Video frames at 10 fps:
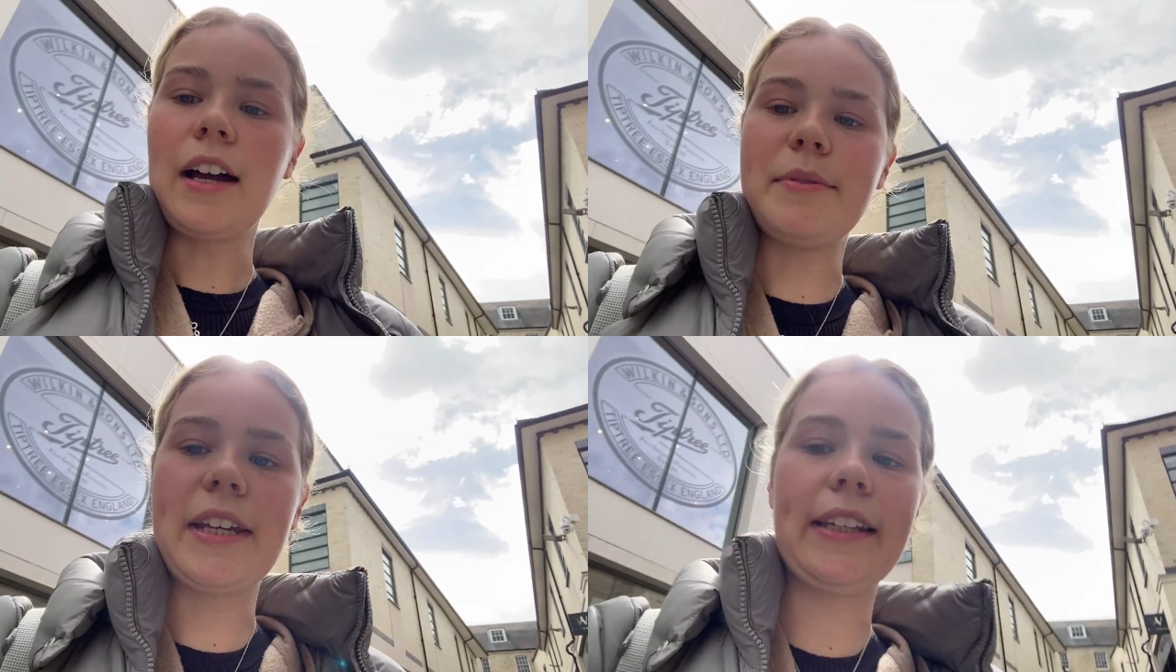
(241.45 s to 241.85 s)

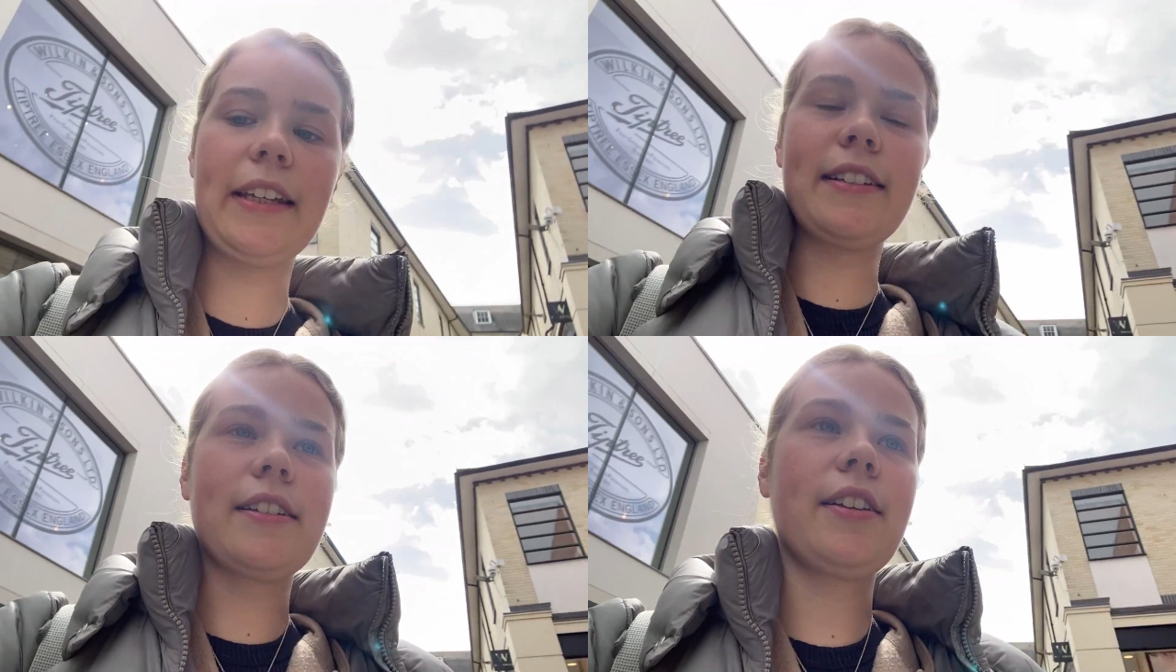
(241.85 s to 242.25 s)
I'm taking
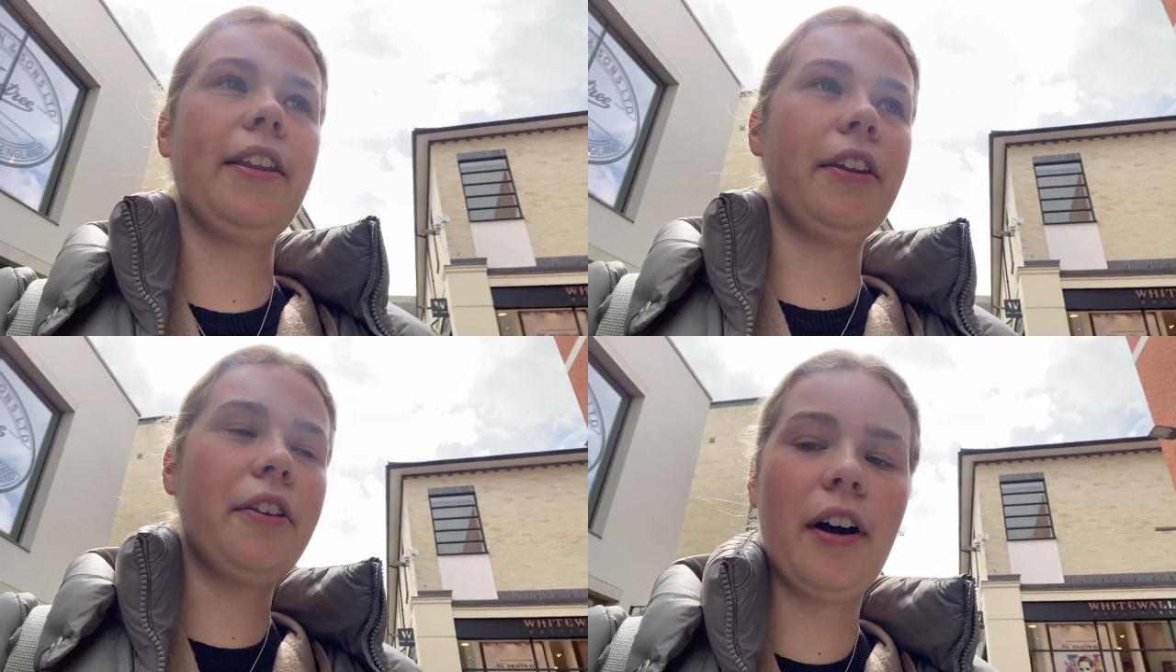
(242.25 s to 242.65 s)
it as a
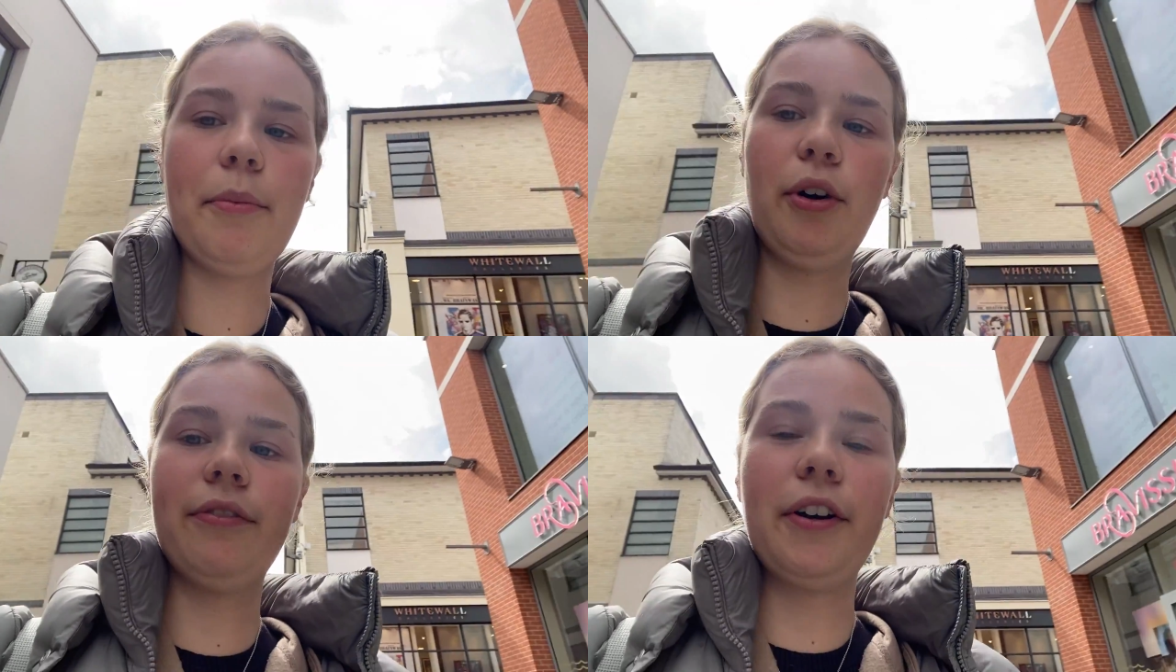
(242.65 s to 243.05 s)
sign though that
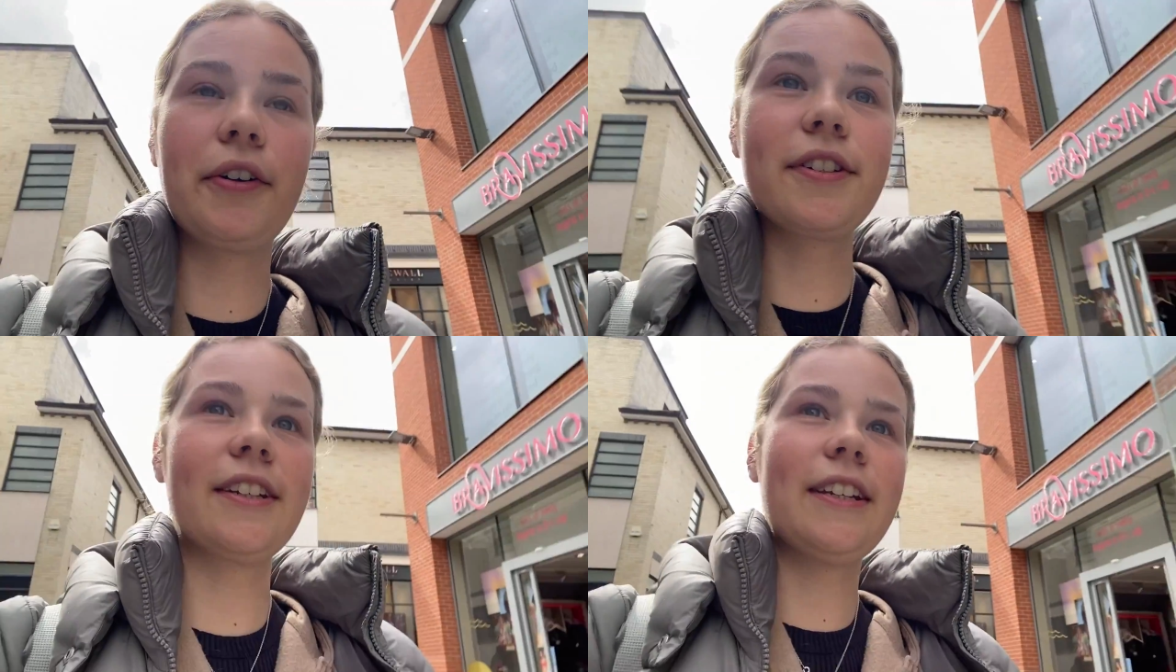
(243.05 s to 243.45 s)
I'm not
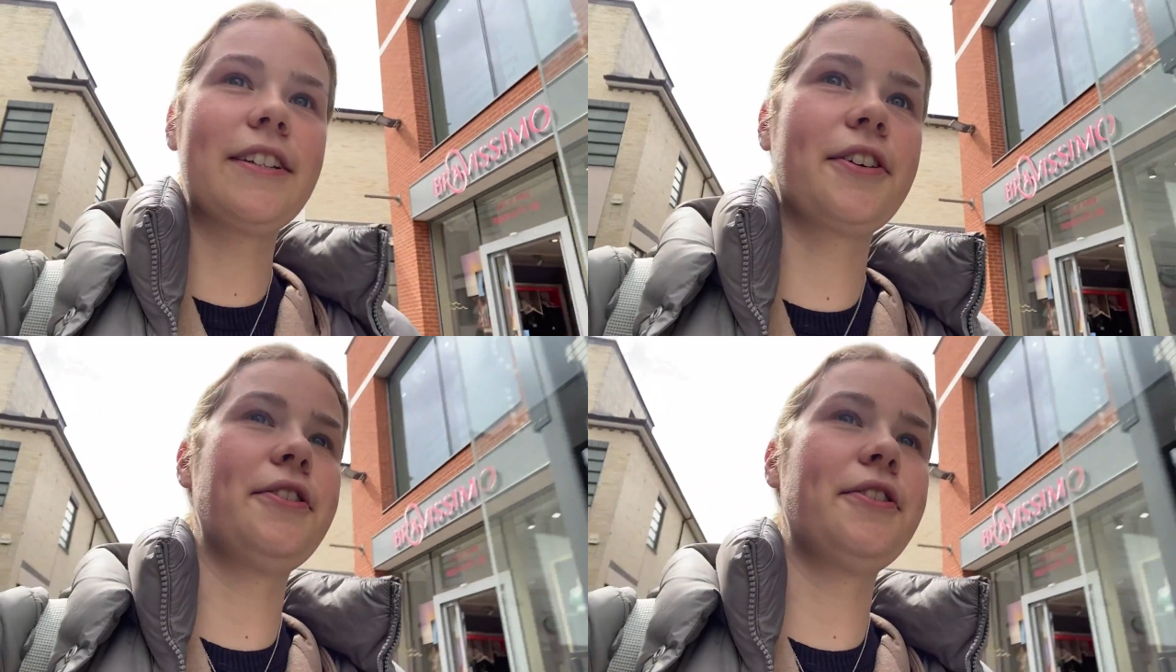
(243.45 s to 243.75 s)
focused and need to go